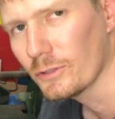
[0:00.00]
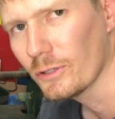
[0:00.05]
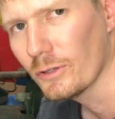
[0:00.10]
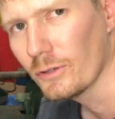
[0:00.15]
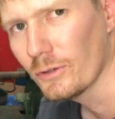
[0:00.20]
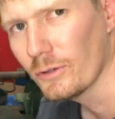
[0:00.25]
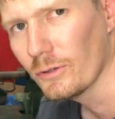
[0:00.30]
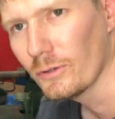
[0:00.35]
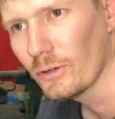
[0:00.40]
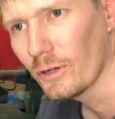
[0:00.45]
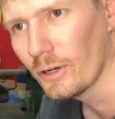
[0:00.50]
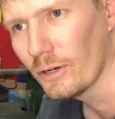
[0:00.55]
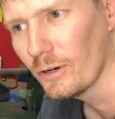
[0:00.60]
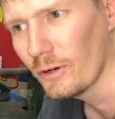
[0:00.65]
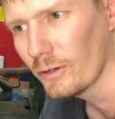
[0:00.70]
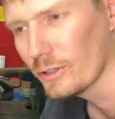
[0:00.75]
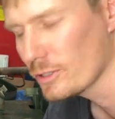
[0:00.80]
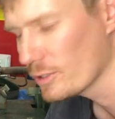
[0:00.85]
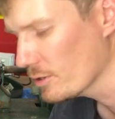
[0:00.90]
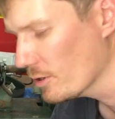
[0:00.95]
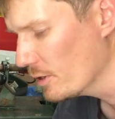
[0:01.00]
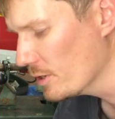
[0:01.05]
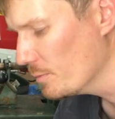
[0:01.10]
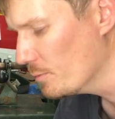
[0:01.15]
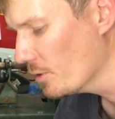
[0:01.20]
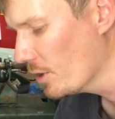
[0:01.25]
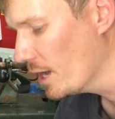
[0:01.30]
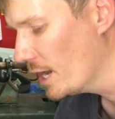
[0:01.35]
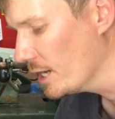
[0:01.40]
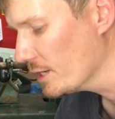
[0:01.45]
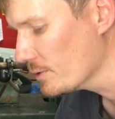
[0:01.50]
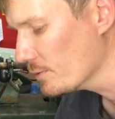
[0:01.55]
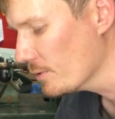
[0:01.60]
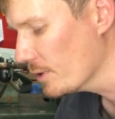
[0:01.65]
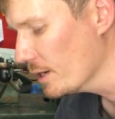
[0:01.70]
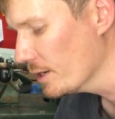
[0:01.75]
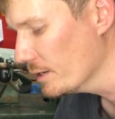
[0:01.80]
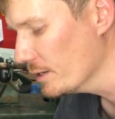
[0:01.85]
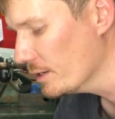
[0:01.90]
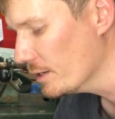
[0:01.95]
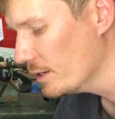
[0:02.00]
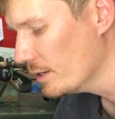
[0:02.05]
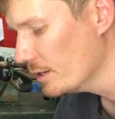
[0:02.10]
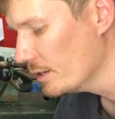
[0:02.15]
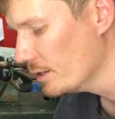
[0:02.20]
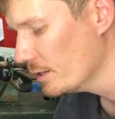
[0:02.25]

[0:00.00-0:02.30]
to a nice shiny brass one,